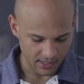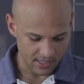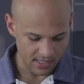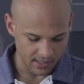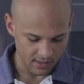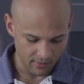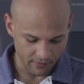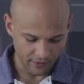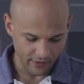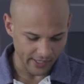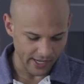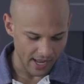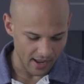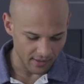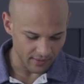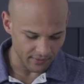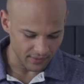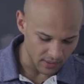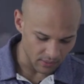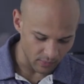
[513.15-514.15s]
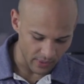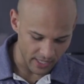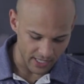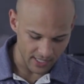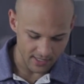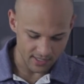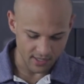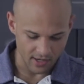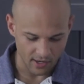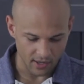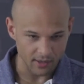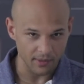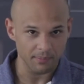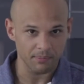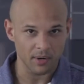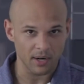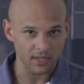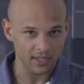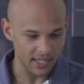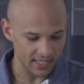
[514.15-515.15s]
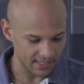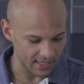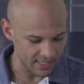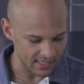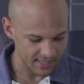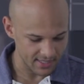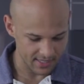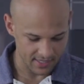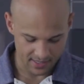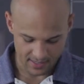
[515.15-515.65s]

Listen, don't freak out if the wings are burnt like this.